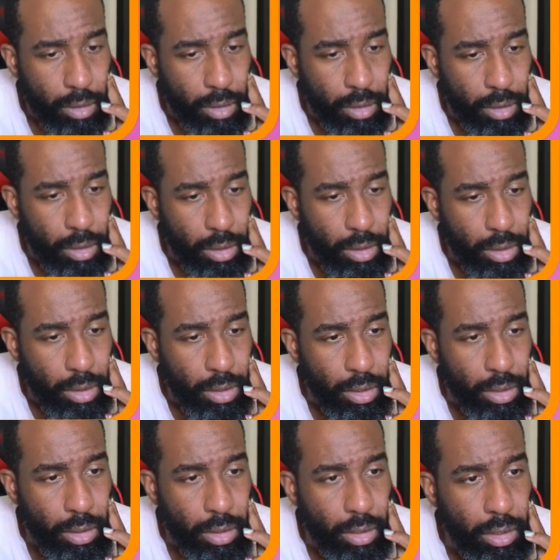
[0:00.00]
I
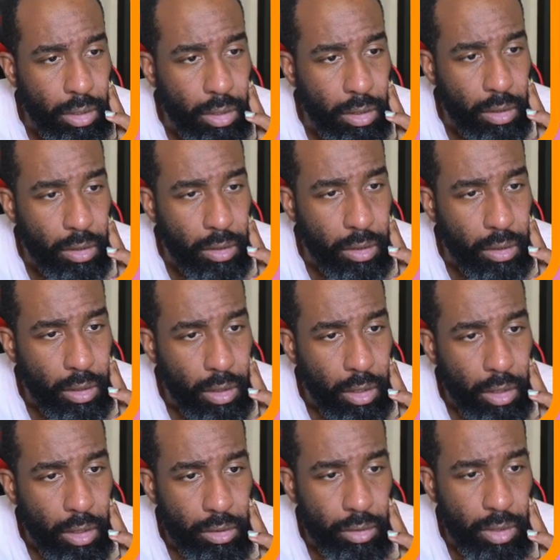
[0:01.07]
think
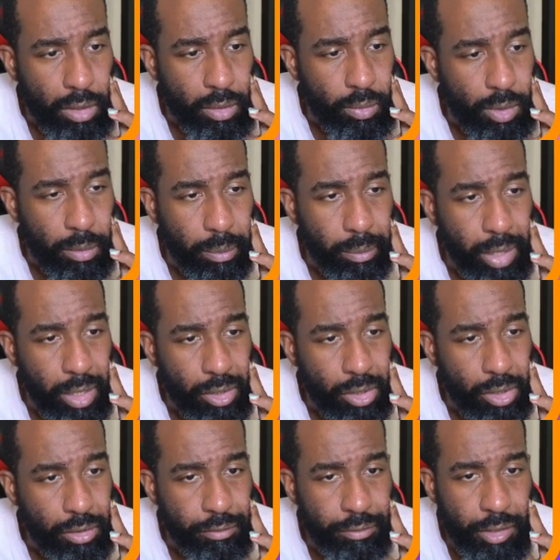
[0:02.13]
so that's one
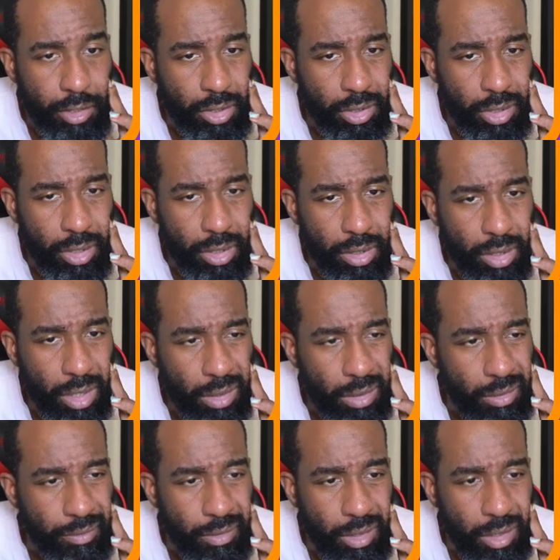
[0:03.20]
major feature. I don't
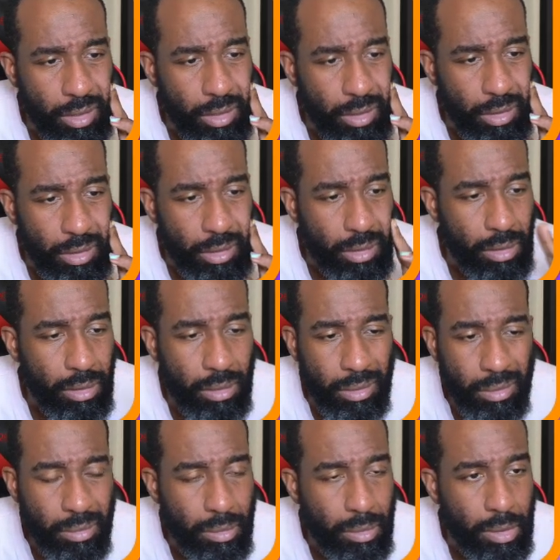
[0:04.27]
know if
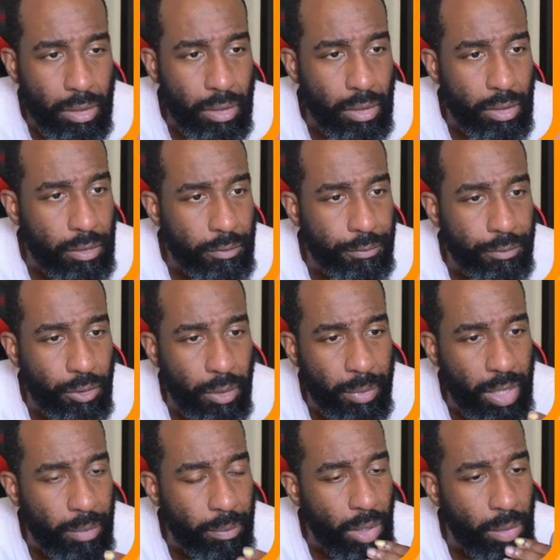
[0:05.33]
this
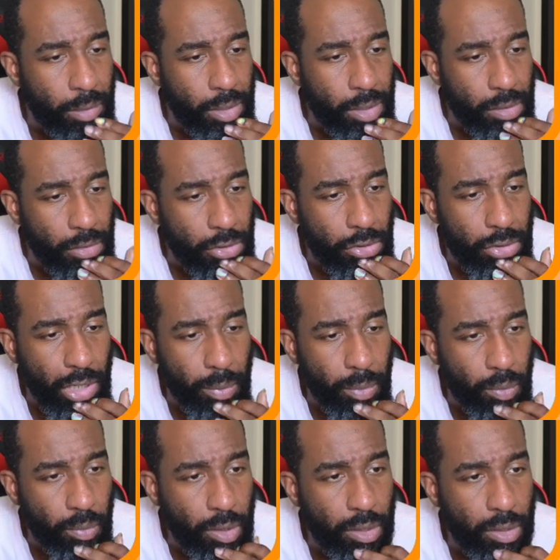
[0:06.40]
format probably doesn't describe
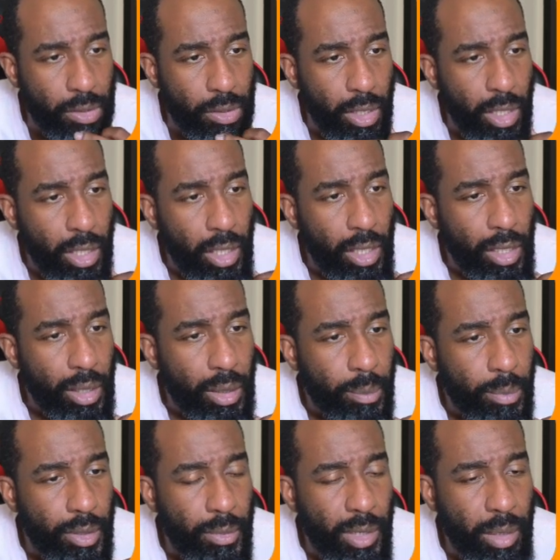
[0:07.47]
it well,
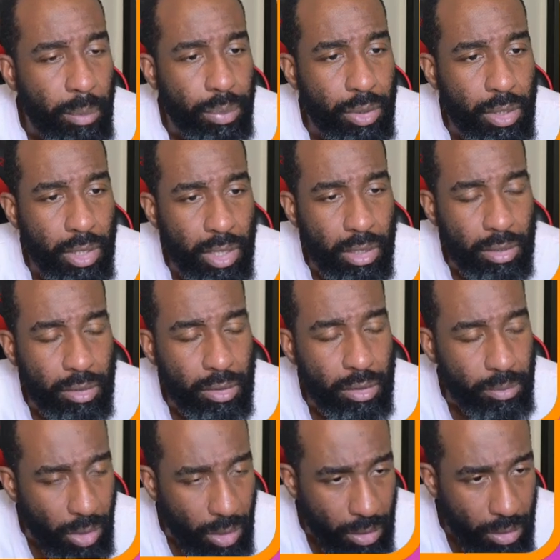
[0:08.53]
but you might put like a
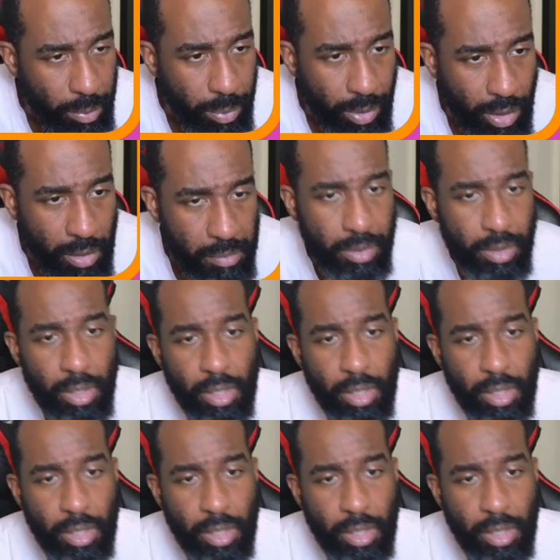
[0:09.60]
smaller prompt